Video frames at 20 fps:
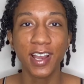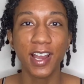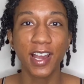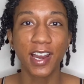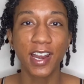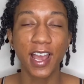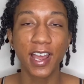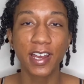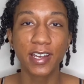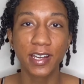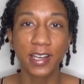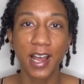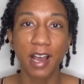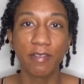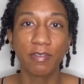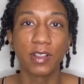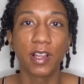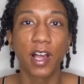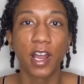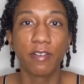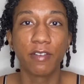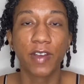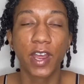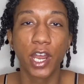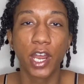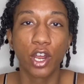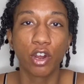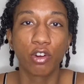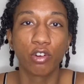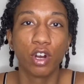and I did have a lot of
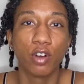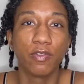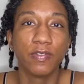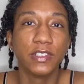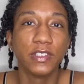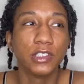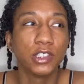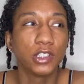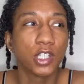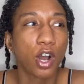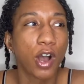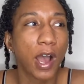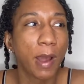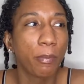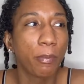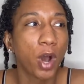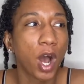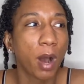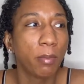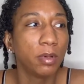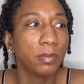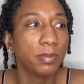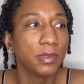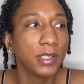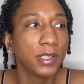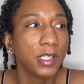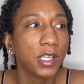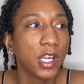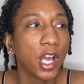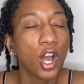hair growth, and so I
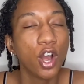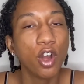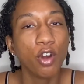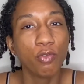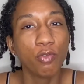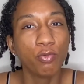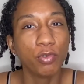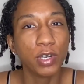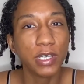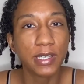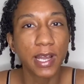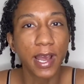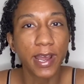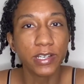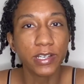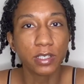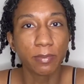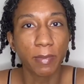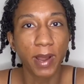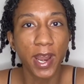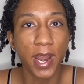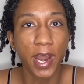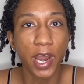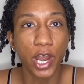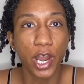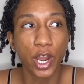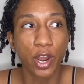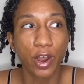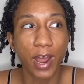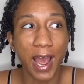probably retightened my
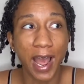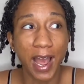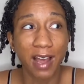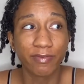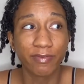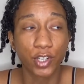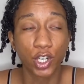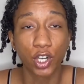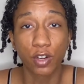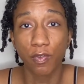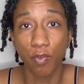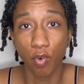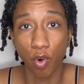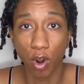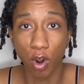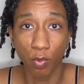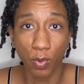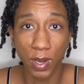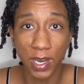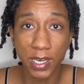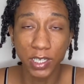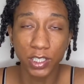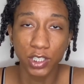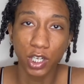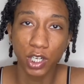hair after 4 weeks.